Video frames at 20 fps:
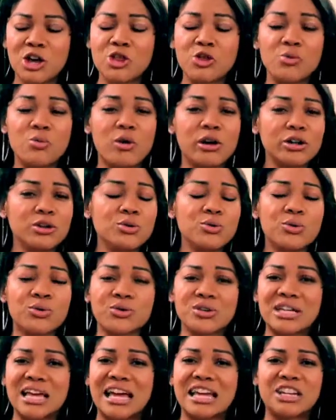The one who
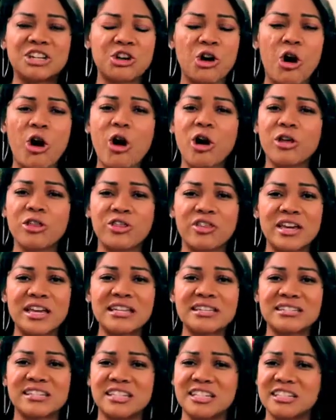created all
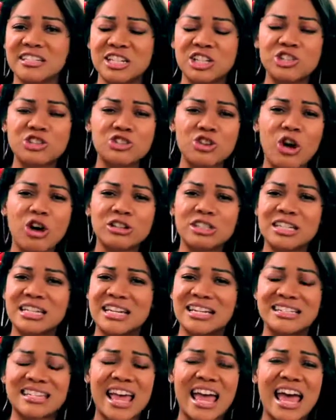things and is exalted
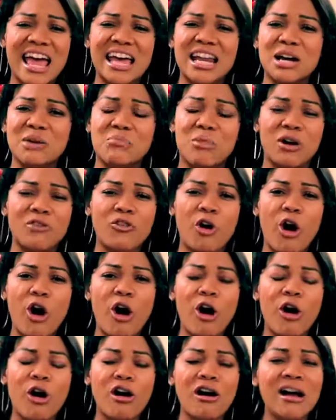as head above
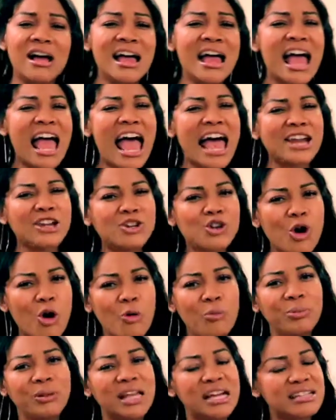all had
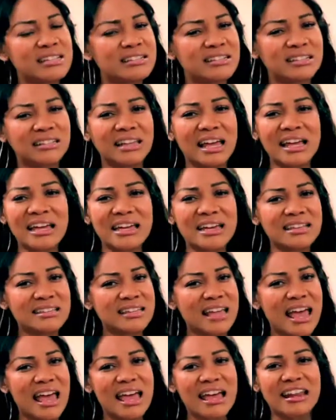no place to lay
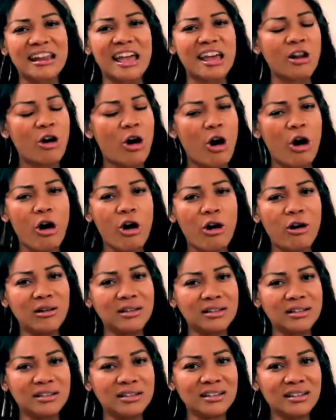his head at
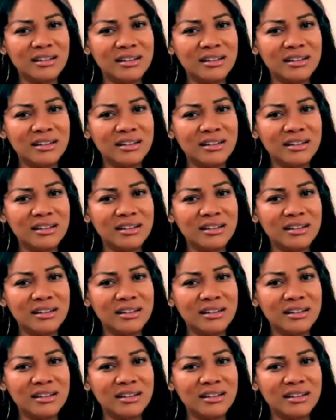all.